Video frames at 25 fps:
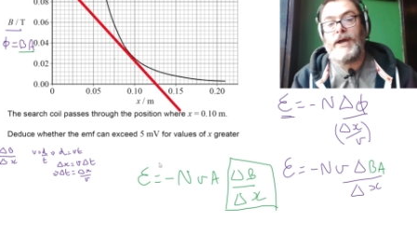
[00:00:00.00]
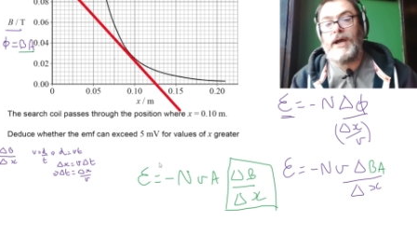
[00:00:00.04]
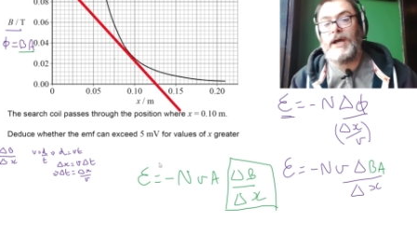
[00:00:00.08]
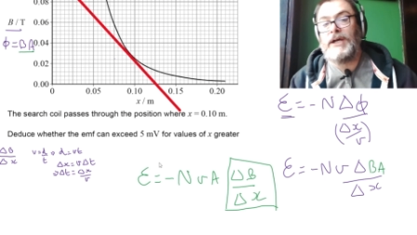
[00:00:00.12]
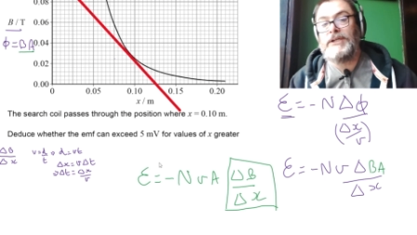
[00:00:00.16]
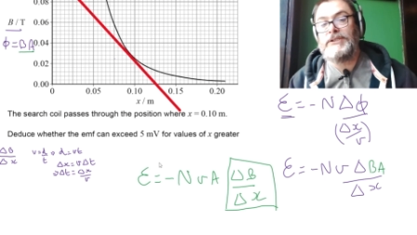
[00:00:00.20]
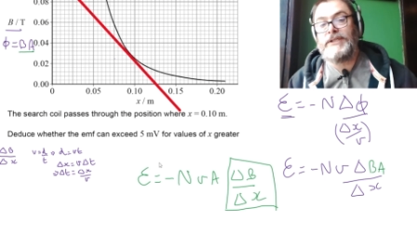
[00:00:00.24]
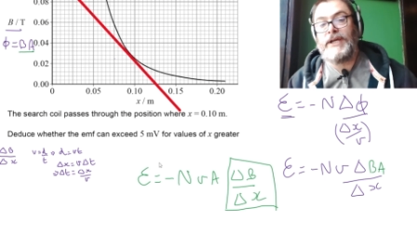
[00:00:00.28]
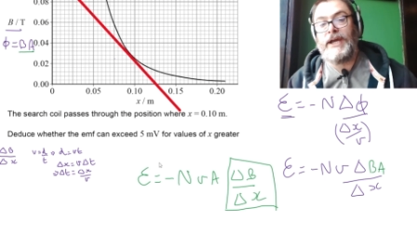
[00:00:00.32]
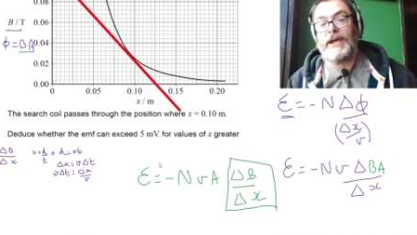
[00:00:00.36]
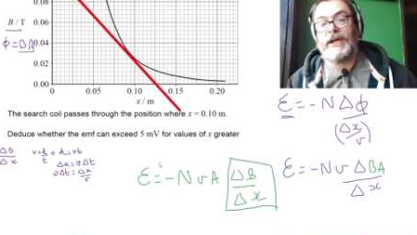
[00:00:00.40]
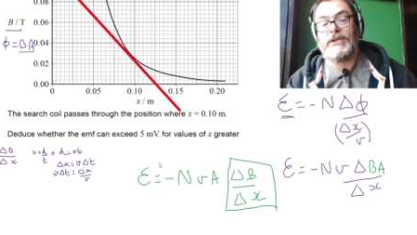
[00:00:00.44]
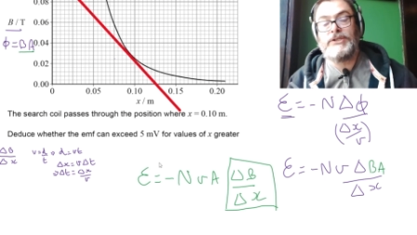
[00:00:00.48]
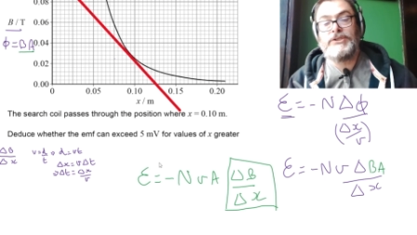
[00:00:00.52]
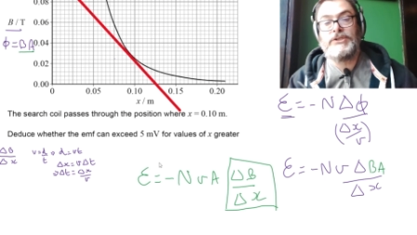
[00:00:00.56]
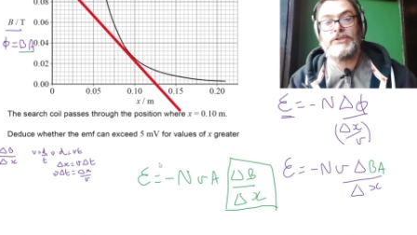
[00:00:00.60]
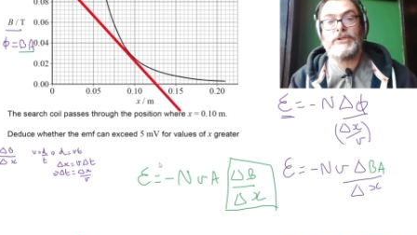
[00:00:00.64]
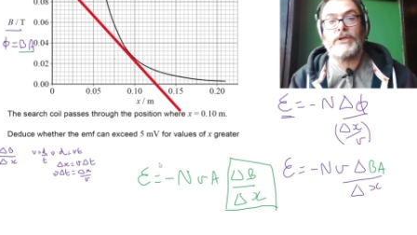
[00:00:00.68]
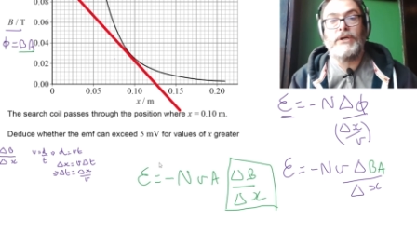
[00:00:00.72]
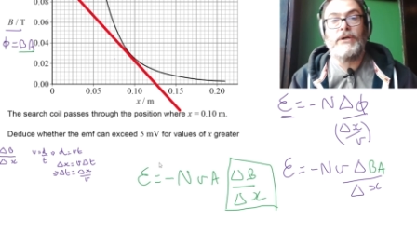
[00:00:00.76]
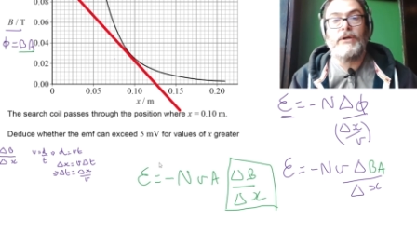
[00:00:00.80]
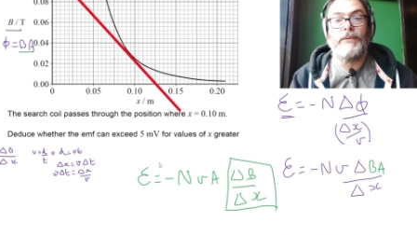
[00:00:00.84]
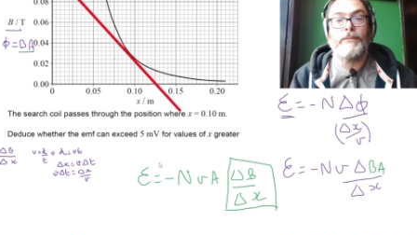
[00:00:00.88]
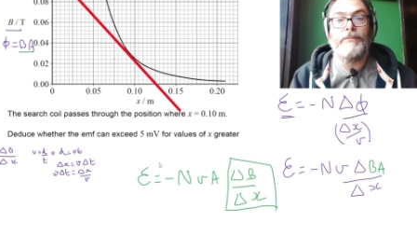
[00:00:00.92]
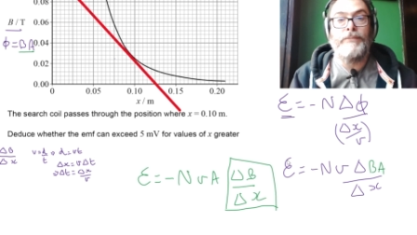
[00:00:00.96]
as x
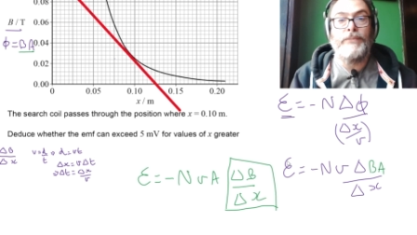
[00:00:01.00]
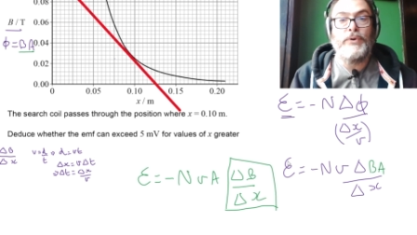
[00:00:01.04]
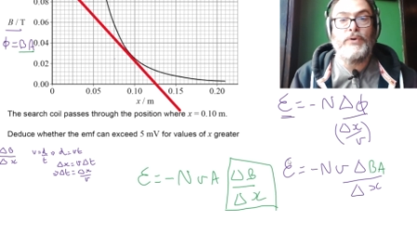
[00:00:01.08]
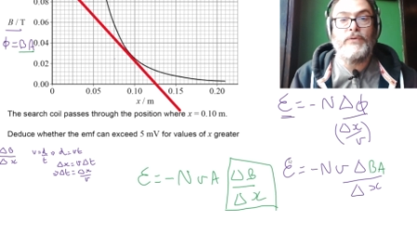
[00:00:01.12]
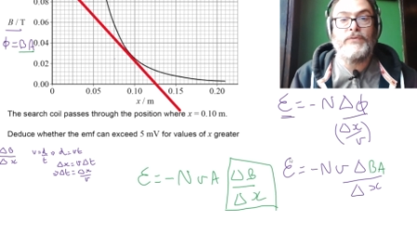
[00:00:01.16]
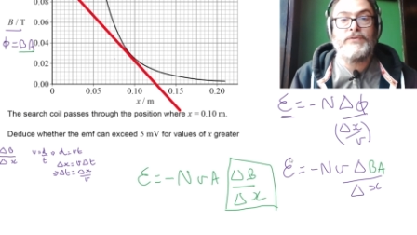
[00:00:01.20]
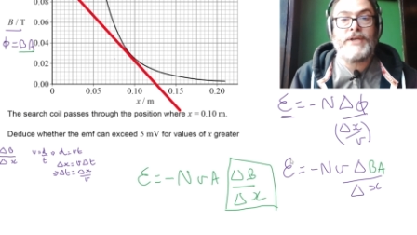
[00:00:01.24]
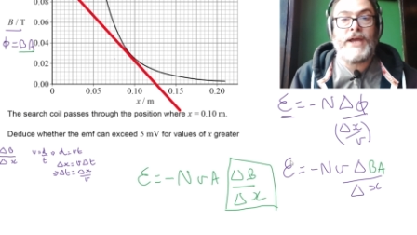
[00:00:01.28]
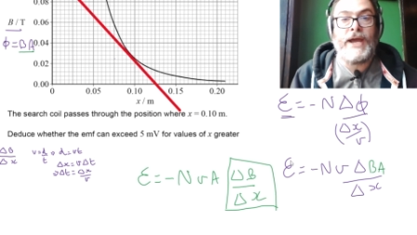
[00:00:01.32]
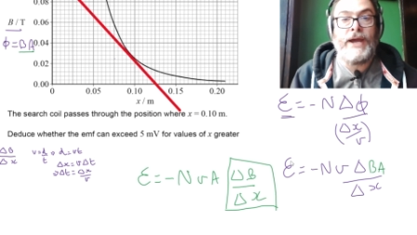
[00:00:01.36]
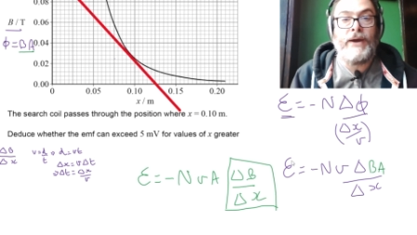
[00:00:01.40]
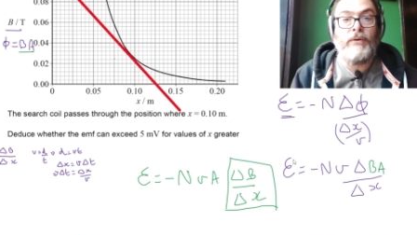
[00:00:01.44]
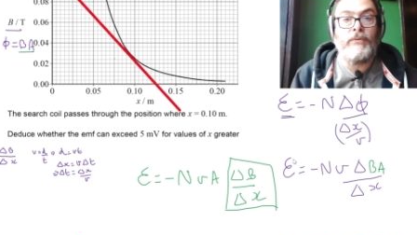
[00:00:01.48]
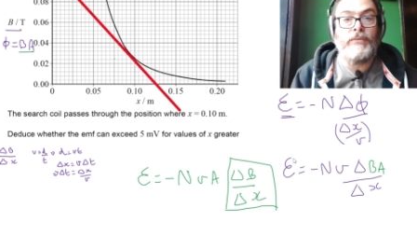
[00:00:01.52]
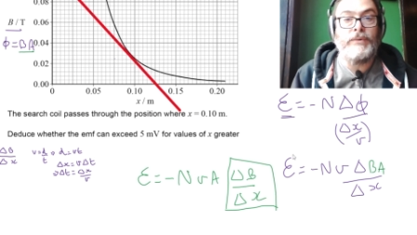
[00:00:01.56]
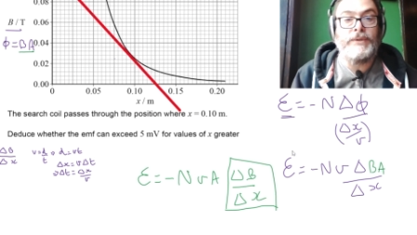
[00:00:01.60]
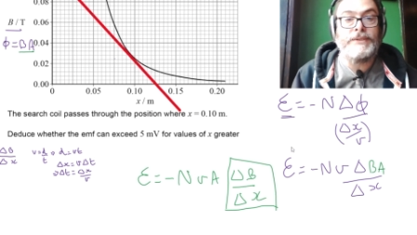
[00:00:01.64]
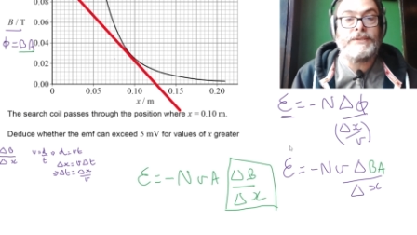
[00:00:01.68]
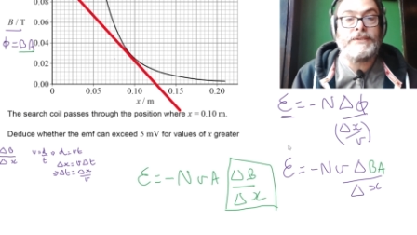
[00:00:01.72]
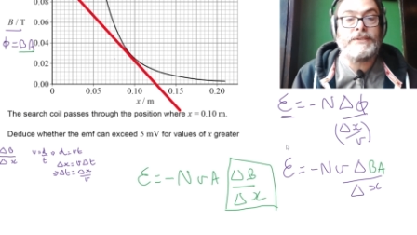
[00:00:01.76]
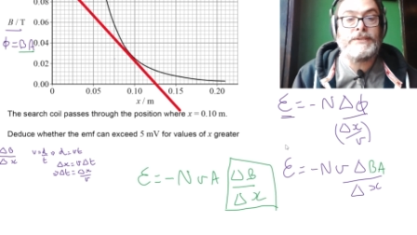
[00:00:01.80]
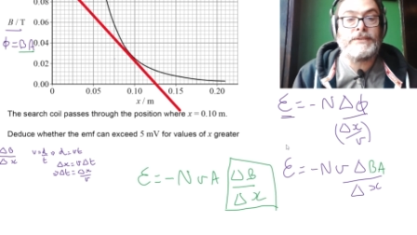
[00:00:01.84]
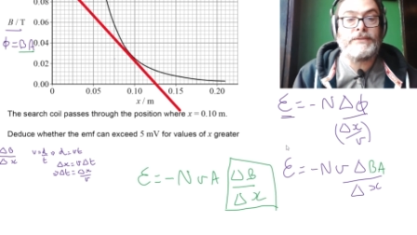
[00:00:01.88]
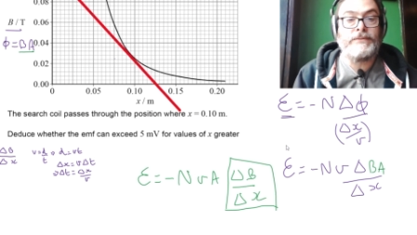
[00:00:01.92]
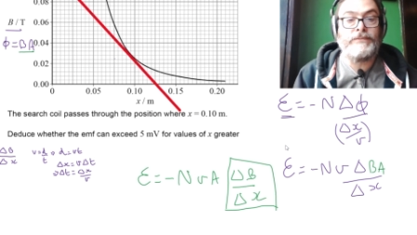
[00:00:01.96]
moves
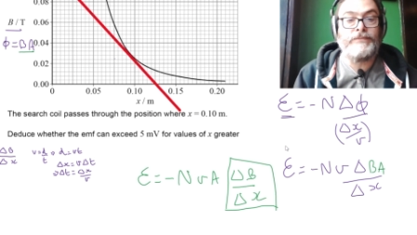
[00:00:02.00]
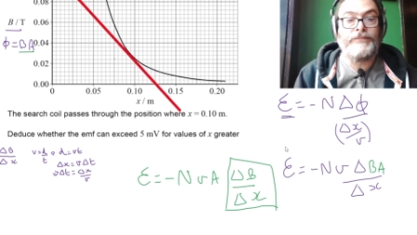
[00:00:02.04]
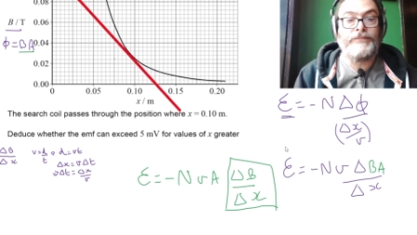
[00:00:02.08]
outwards.